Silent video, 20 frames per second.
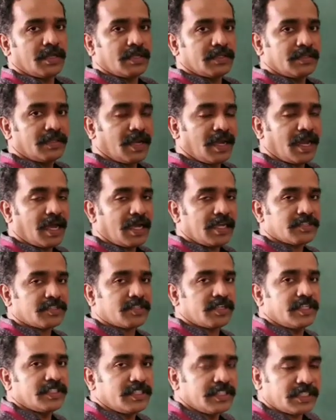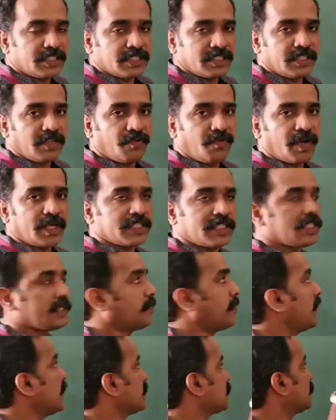The last digit, the ones
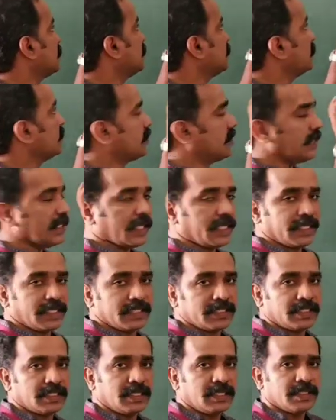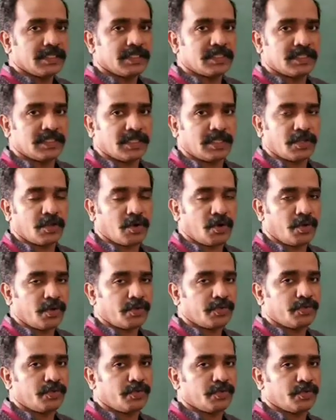place digit is
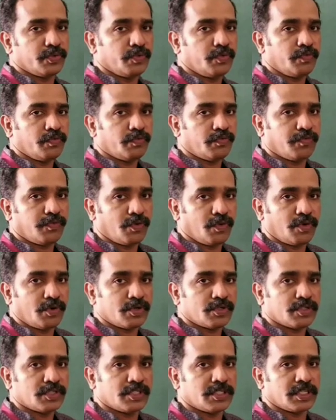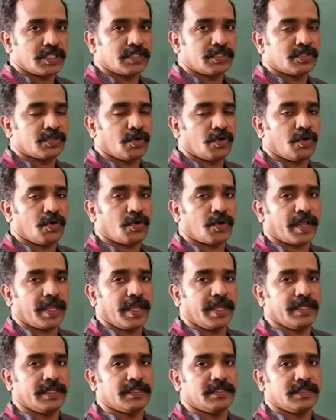0, 2, 4, 6 or
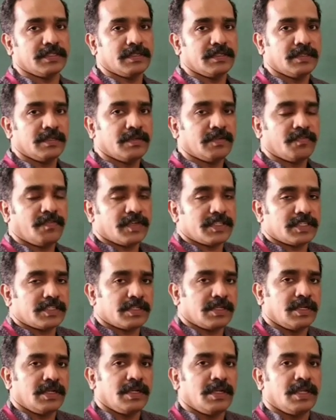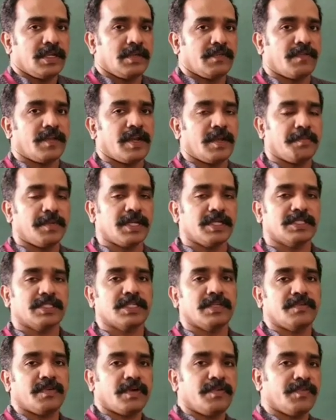8. First, if a number is
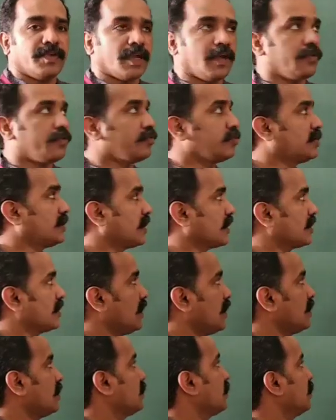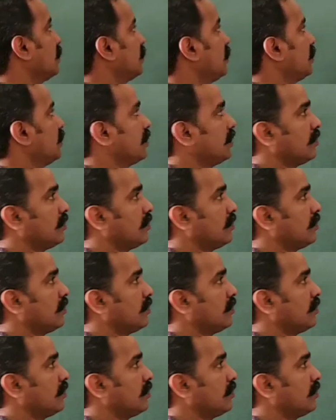given, we have to check that.